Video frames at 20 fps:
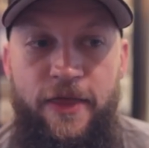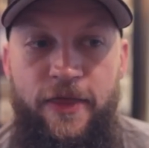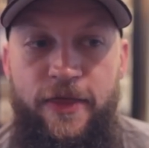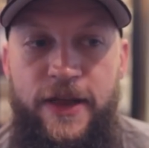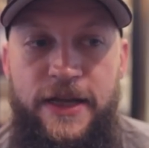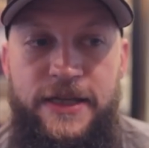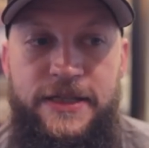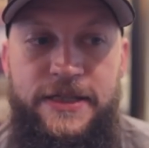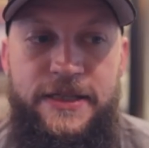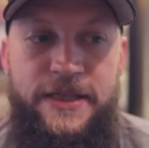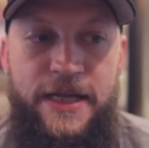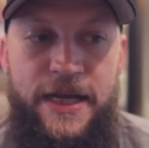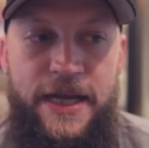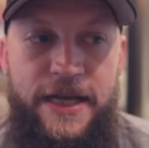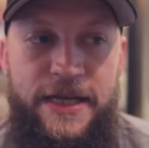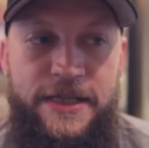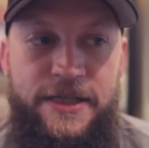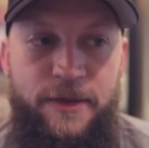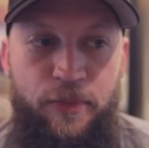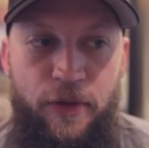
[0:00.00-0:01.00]
This
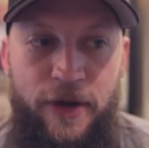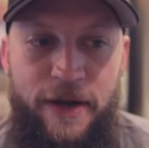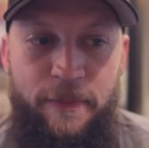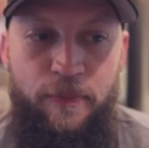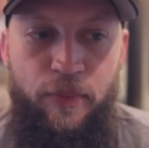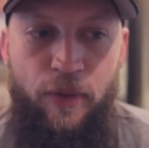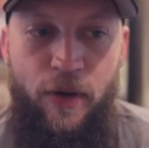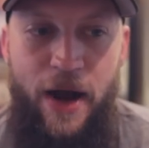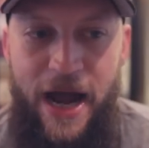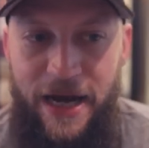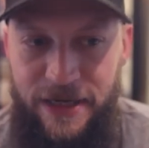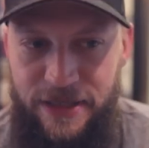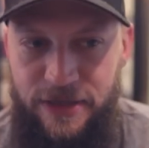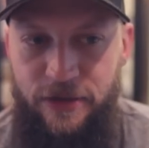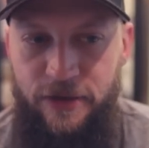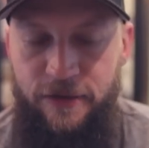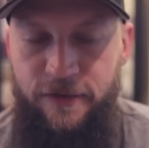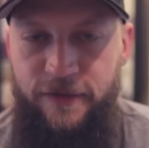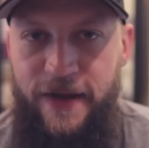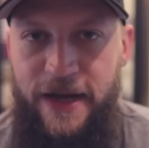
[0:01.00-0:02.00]
is a pretty
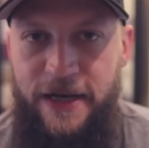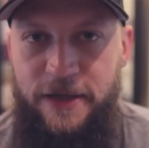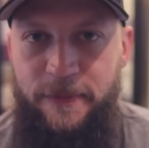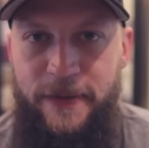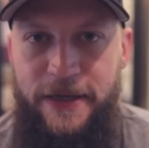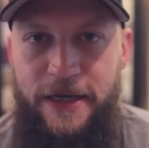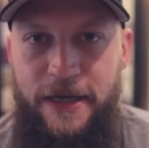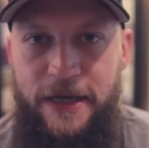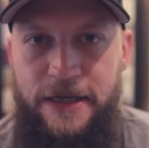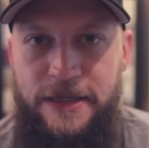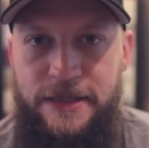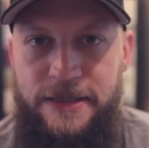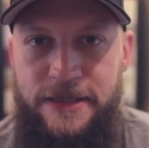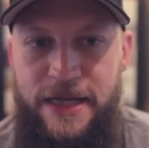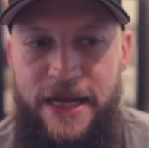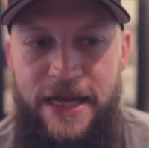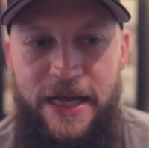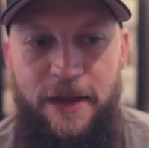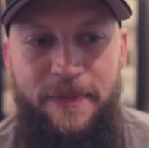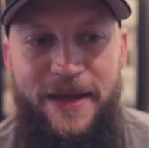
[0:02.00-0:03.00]
practical effect
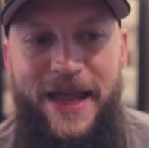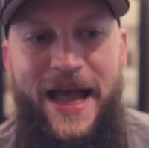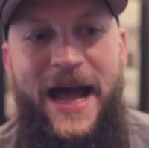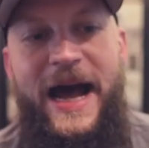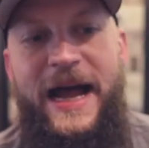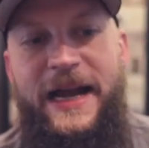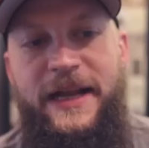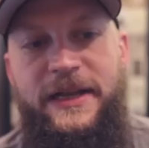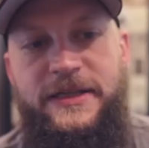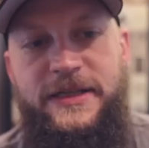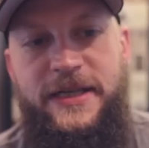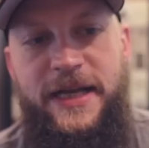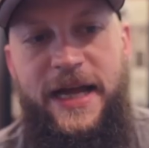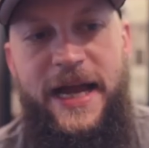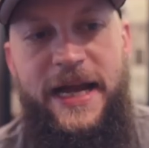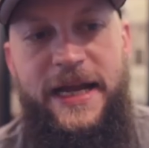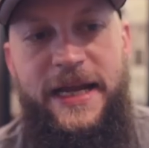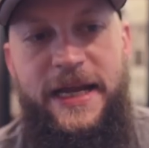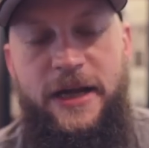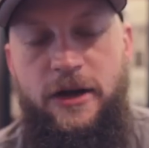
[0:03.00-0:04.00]
because it can be added to
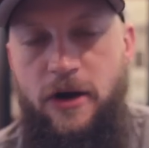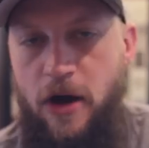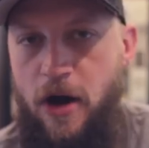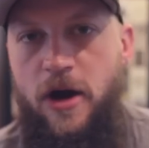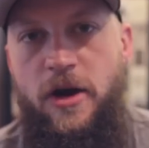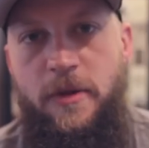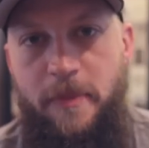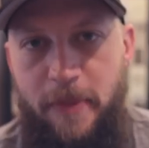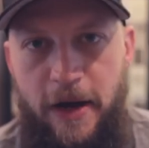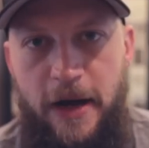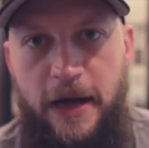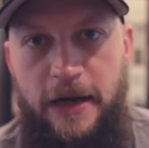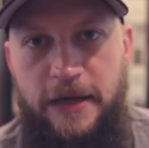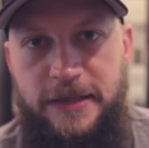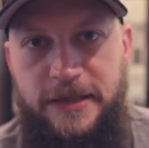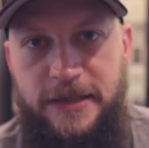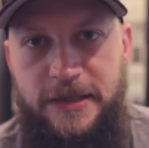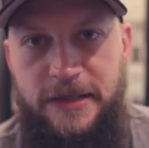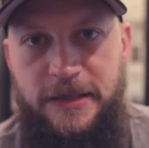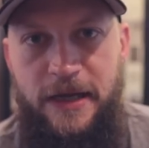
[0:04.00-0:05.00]
any card
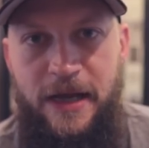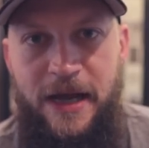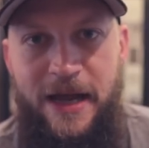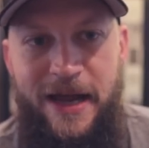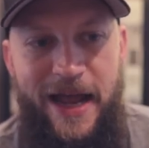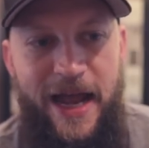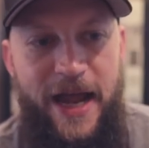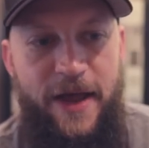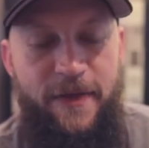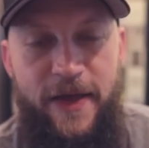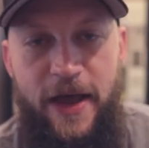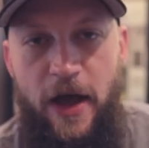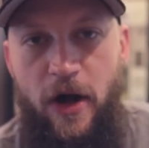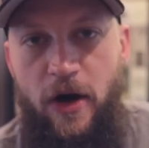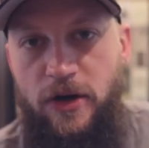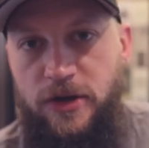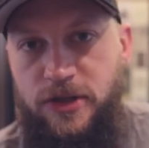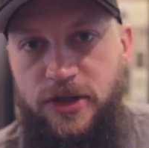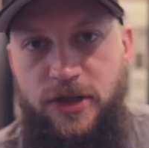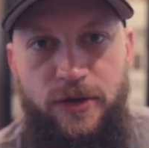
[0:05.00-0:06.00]
box, and they
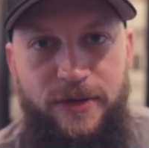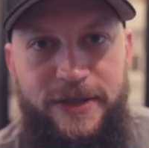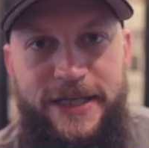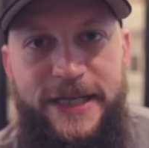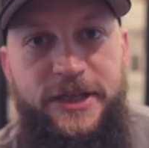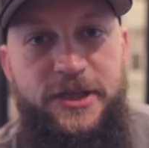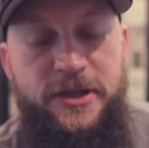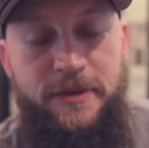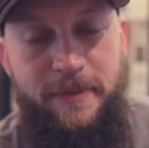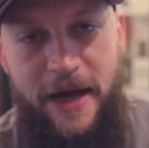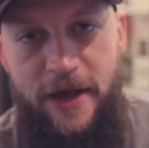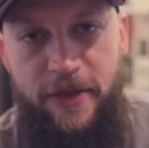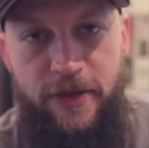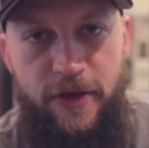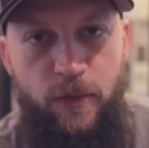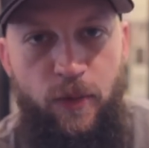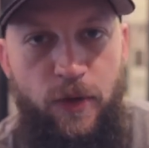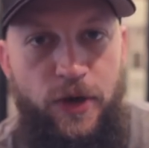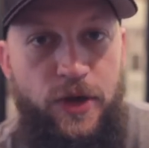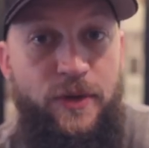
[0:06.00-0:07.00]
also teach a
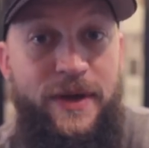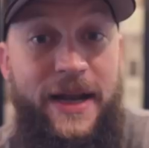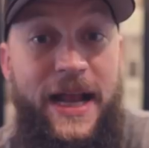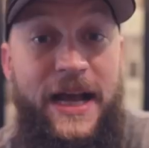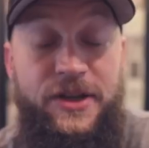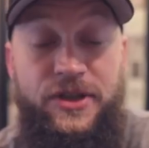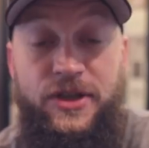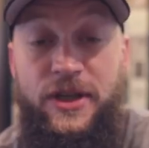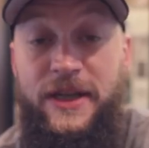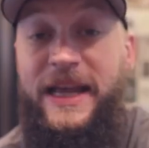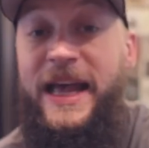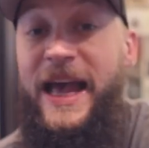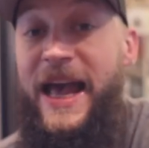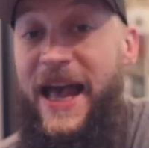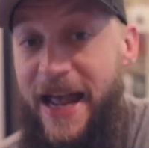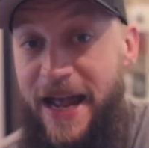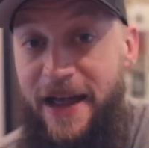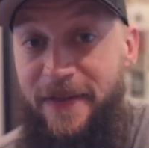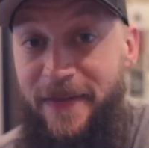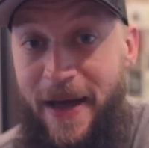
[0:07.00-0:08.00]
method where you can actually
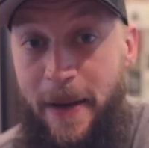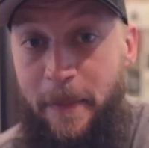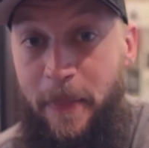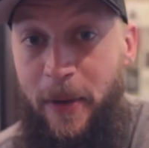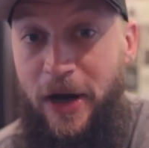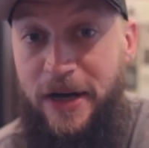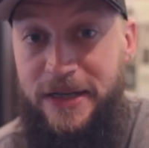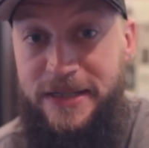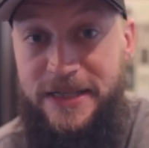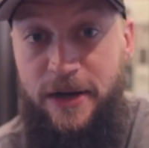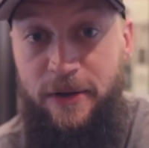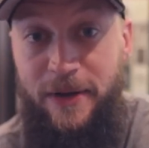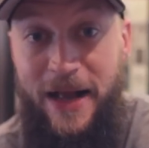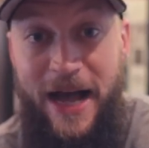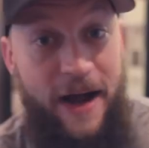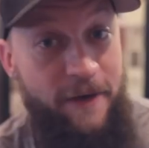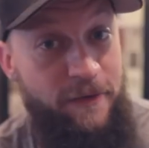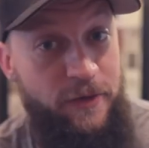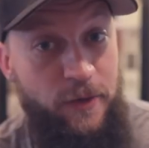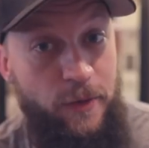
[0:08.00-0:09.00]
hand that box out
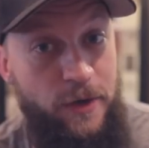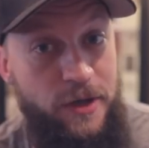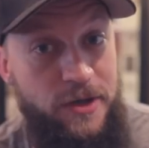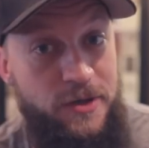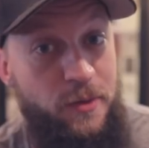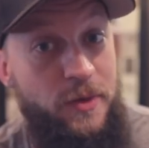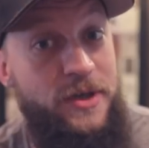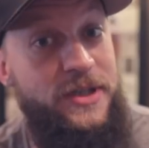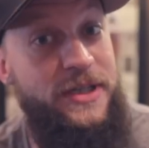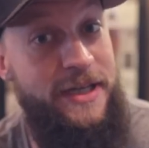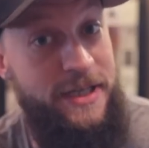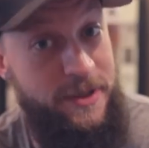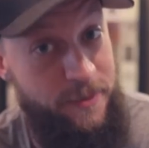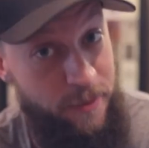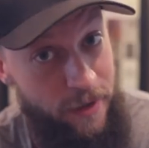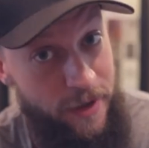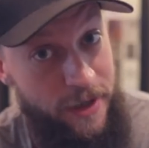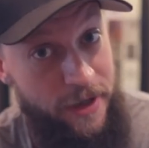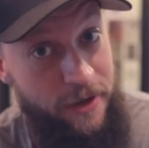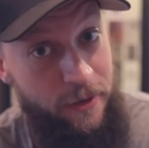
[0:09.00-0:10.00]
afterwards, which is
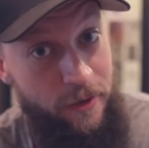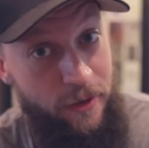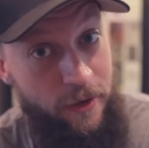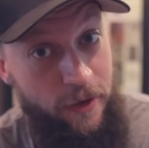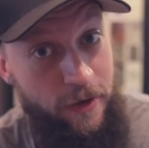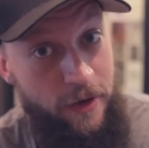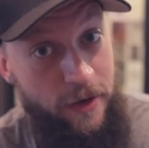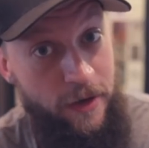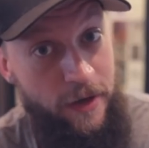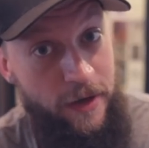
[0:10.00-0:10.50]
pretty cool.